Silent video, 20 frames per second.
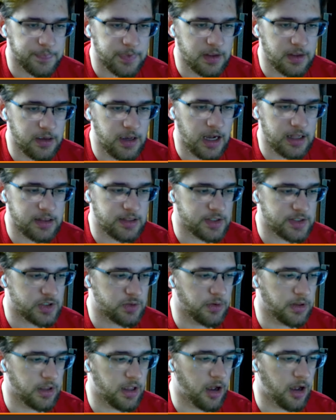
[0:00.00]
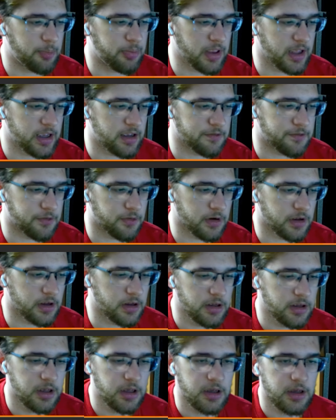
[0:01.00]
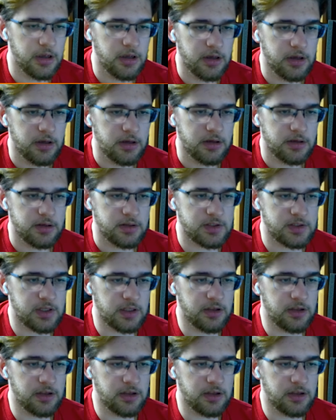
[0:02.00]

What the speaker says: You got the squiggly. I'll play it for you so